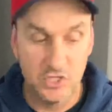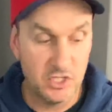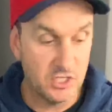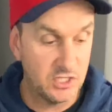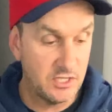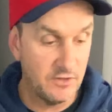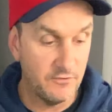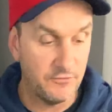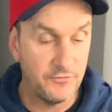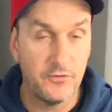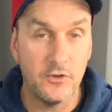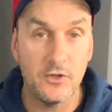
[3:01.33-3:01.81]

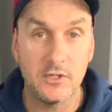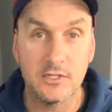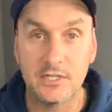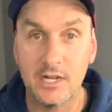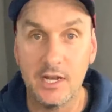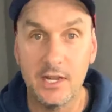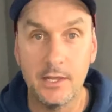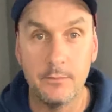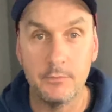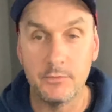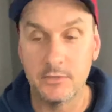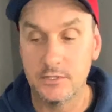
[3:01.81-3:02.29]
Just at first
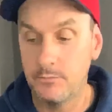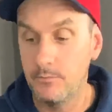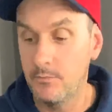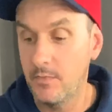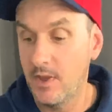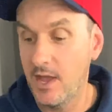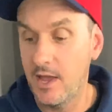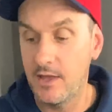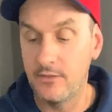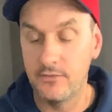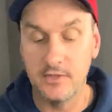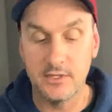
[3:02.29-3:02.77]
glimpse,
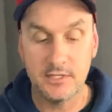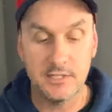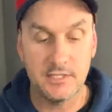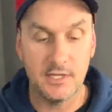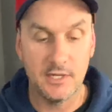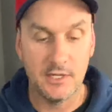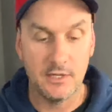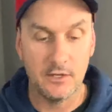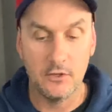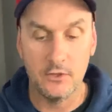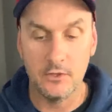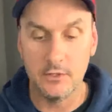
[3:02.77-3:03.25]
man, this
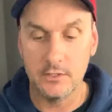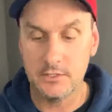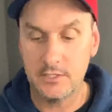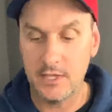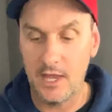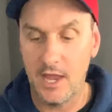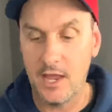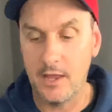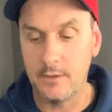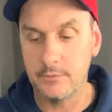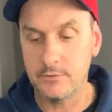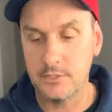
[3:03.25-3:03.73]
thing looks
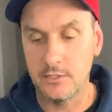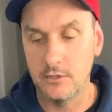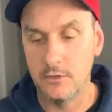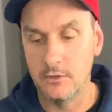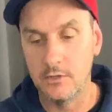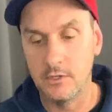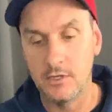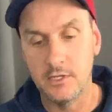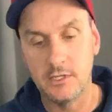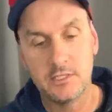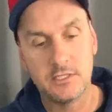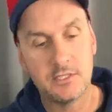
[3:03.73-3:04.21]

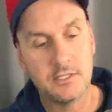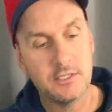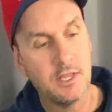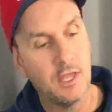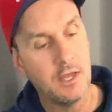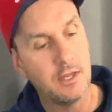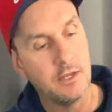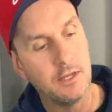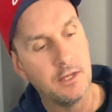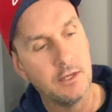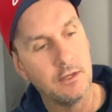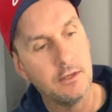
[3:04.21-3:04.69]
absolutely
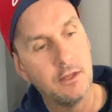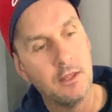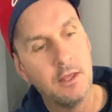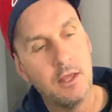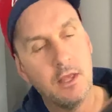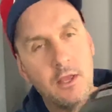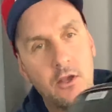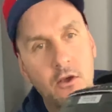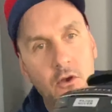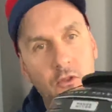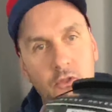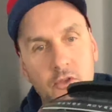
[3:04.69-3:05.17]
stunning.
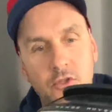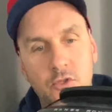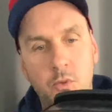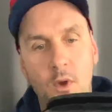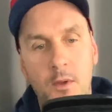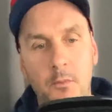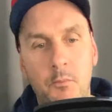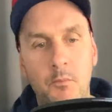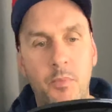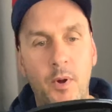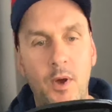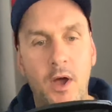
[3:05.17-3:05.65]
Got the
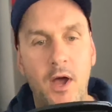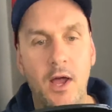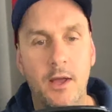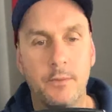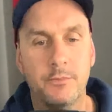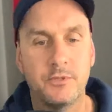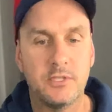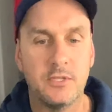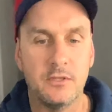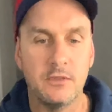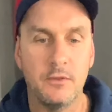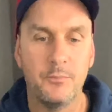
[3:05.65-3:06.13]
twin
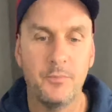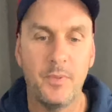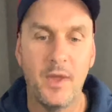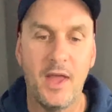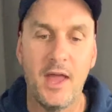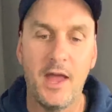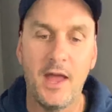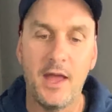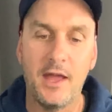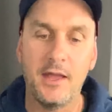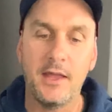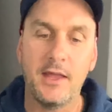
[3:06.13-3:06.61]
pipes at the
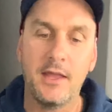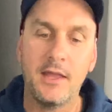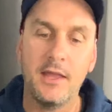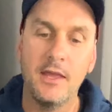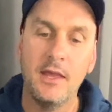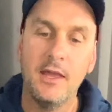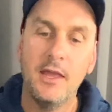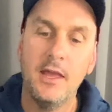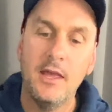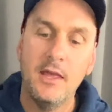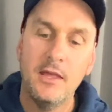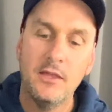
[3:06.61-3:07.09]
back,
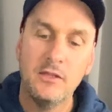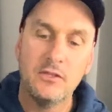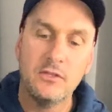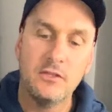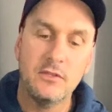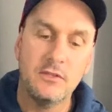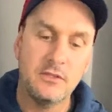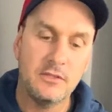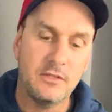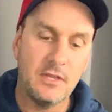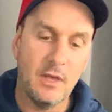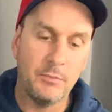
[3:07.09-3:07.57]

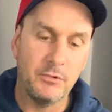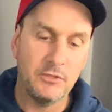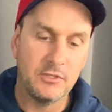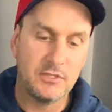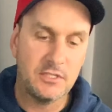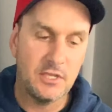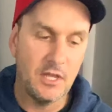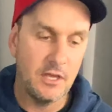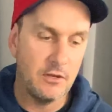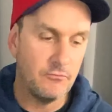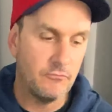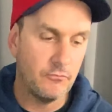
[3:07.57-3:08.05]
double
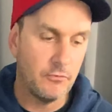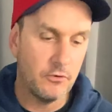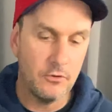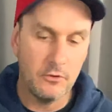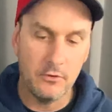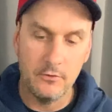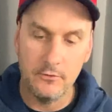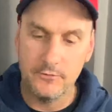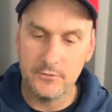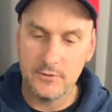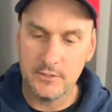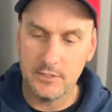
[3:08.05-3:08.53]

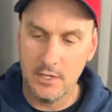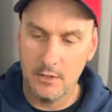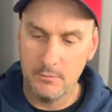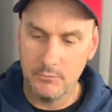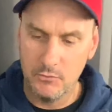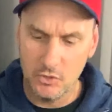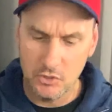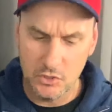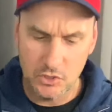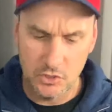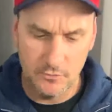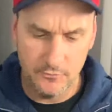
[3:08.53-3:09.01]
sunroofs.
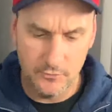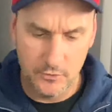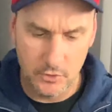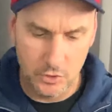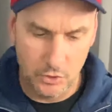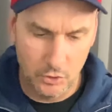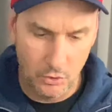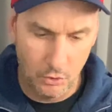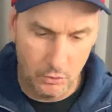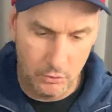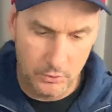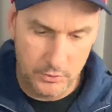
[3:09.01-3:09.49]
I'm not sure if the
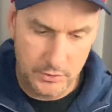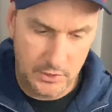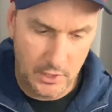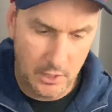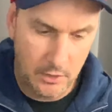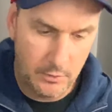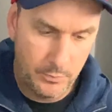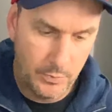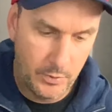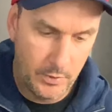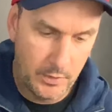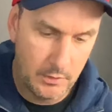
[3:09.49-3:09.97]
doors
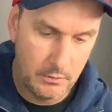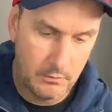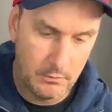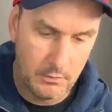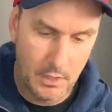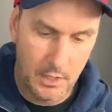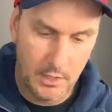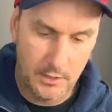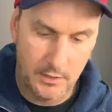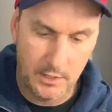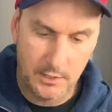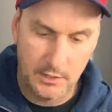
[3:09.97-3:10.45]
open.
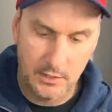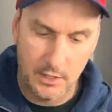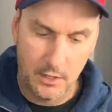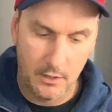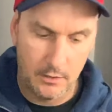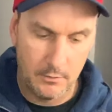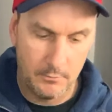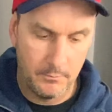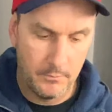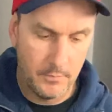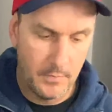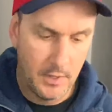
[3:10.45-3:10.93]
No, they
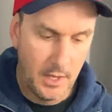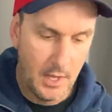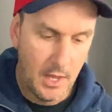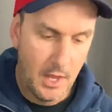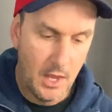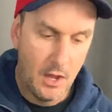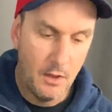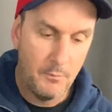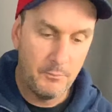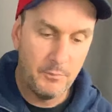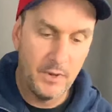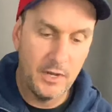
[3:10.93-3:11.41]
don't.
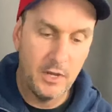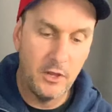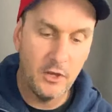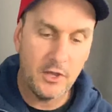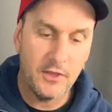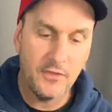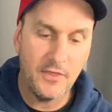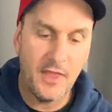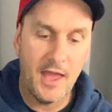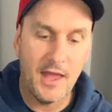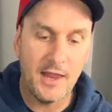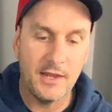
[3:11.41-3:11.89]
But look
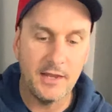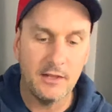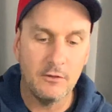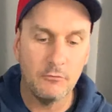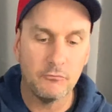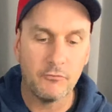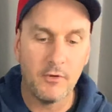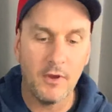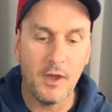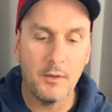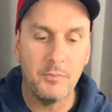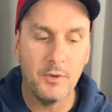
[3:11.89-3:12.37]
at that,
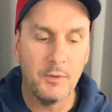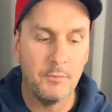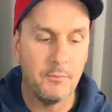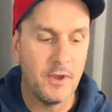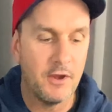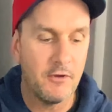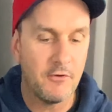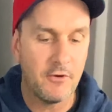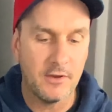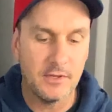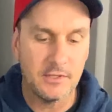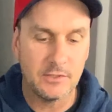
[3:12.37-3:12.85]
little rubber
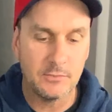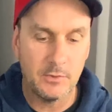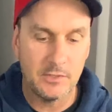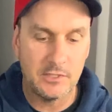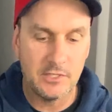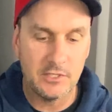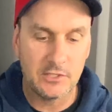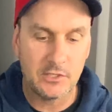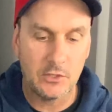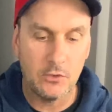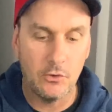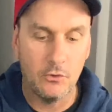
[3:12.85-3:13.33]
mirrors,
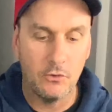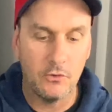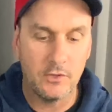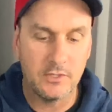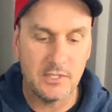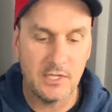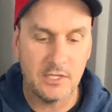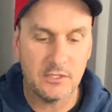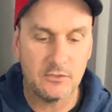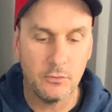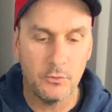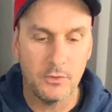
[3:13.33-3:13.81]
which is cool because
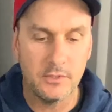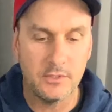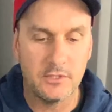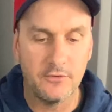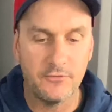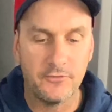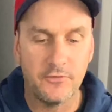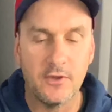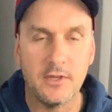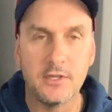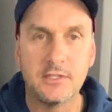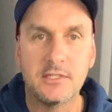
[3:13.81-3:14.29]
that's always the
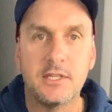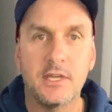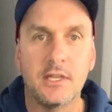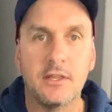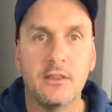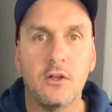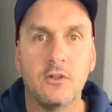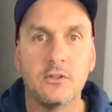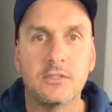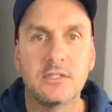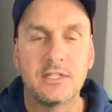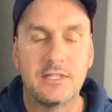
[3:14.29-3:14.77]
first thing
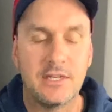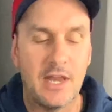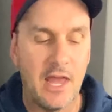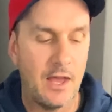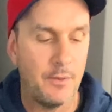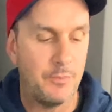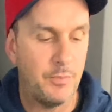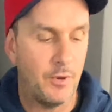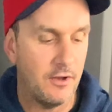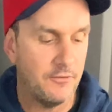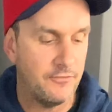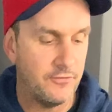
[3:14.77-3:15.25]
that will
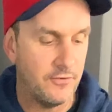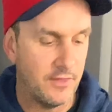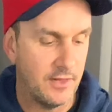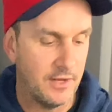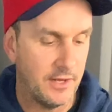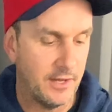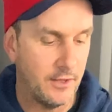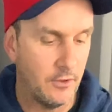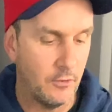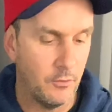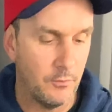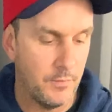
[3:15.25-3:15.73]
snap off of the
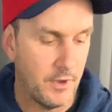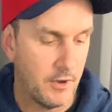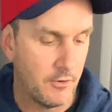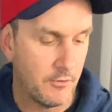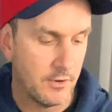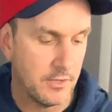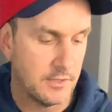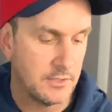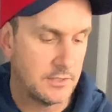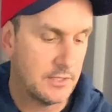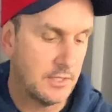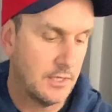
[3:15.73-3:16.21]
little
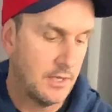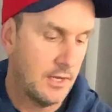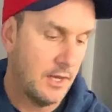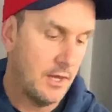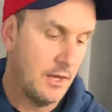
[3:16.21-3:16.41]
mirrors.